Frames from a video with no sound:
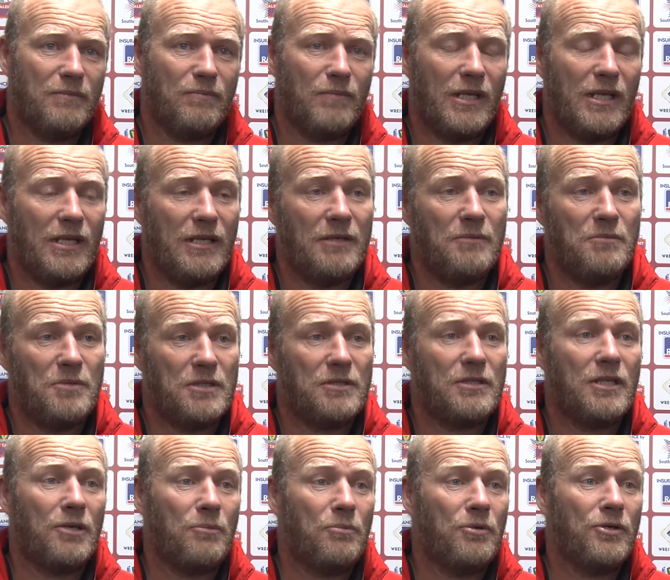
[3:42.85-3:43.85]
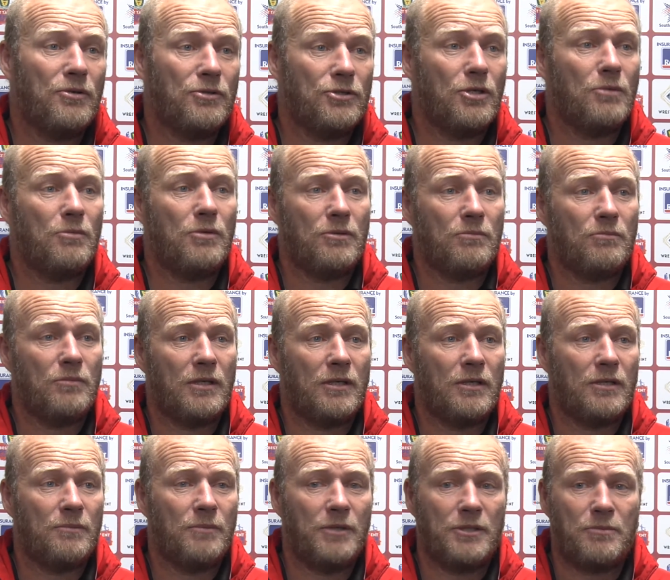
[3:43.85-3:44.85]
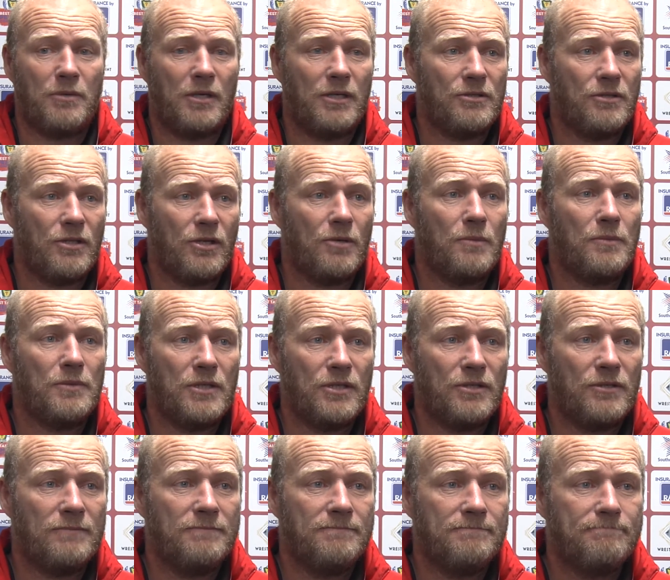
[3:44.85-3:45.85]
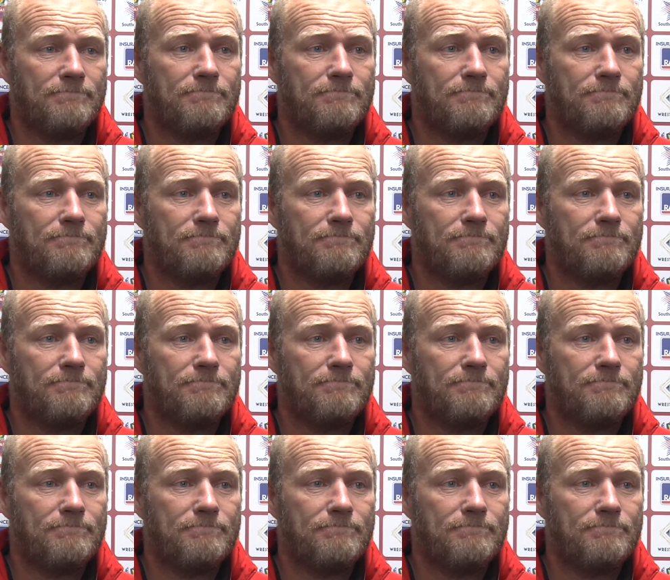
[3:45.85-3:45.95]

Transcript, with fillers: he's done a pretty good job on one of the best players in the competition.